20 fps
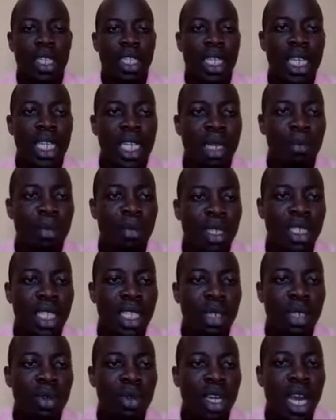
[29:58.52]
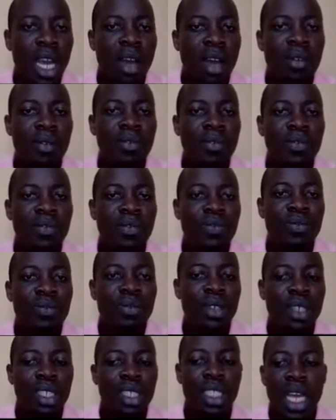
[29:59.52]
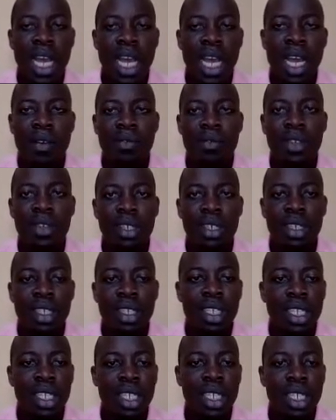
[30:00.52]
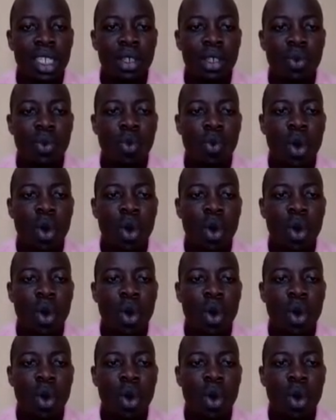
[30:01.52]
The database that we have is having